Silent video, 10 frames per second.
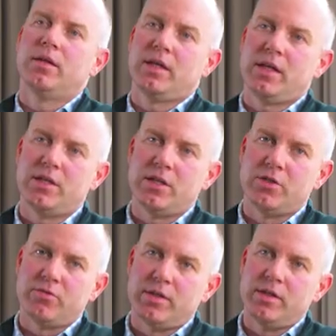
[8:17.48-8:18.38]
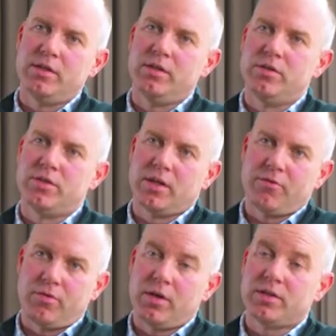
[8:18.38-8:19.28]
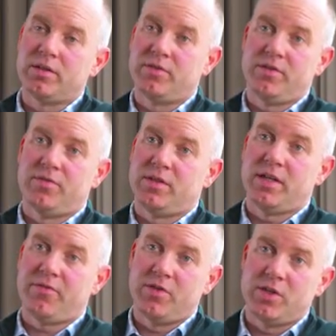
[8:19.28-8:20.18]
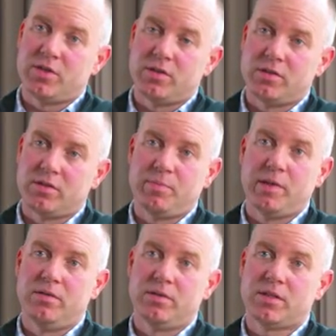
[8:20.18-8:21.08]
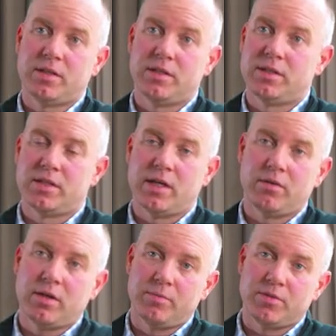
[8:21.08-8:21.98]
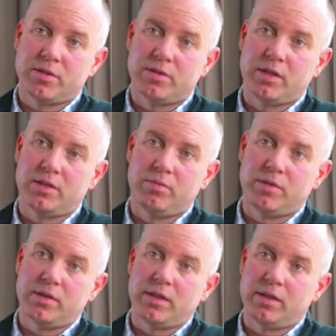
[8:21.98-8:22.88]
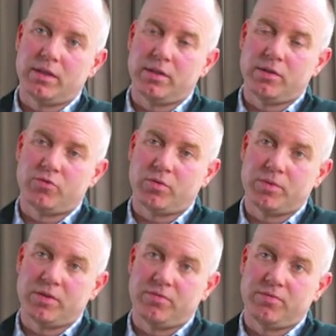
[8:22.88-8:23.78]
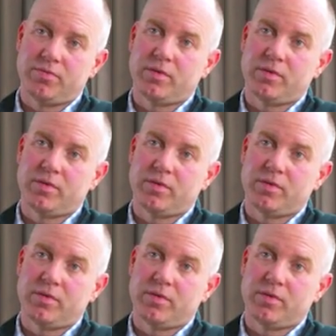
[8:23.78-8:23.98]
Kidney injury, using a variety of different definitions, has been studied as an outcome associated with intraoperative